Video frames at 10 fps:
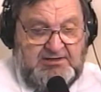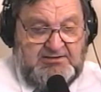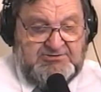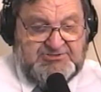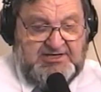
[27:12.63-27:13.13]

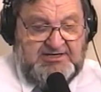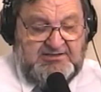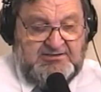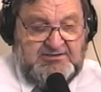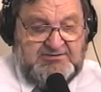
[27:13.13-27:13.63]

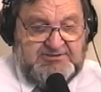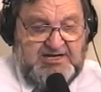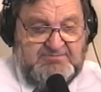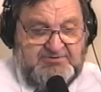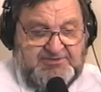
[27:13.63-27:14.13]
setting
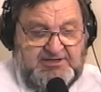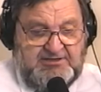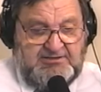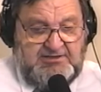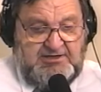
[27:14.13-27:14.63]
type of
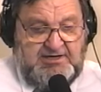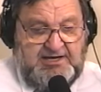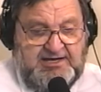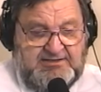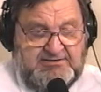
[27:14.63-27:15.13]
thing,
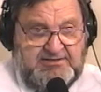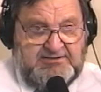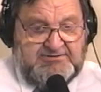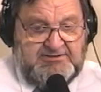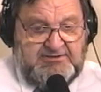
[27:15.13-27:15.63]
and
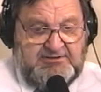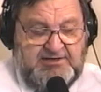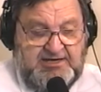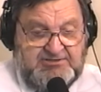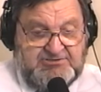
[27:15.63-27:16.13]
that
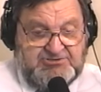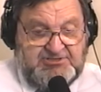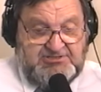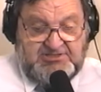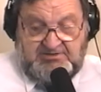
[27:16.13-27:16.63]

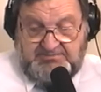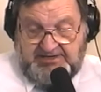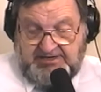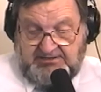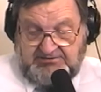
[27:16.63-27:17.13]
agencies can be
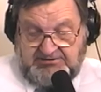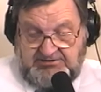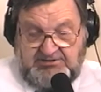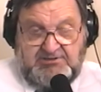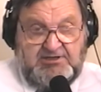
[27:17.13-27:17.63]
held
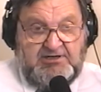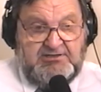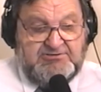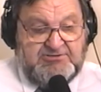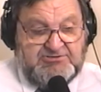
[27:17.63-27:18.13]

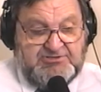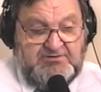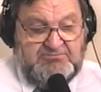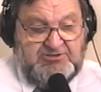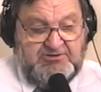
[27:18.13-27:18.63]
to
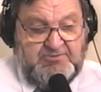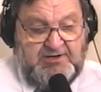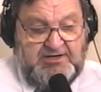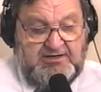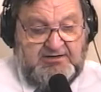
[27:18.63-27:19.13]
some
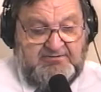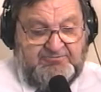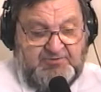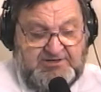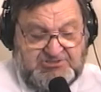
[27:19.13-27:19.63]
degree of
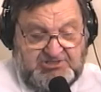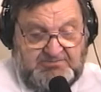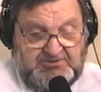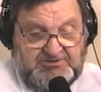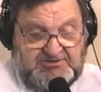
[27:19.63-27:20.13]

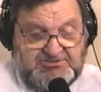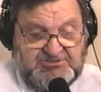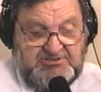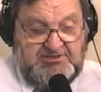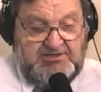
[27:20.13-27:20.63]

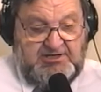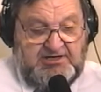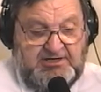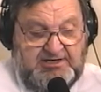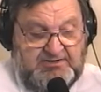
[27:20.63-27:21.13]
reasonableness
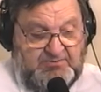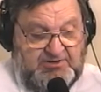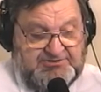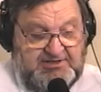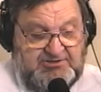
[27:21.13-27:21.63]
in
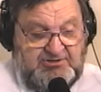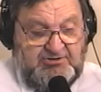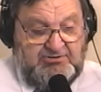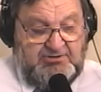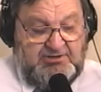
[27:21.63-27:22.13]
what they
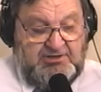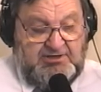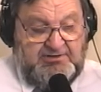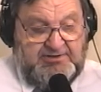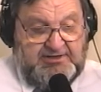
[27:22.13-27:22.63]
do.
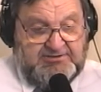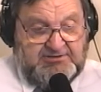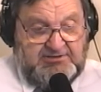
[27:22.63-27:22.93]
That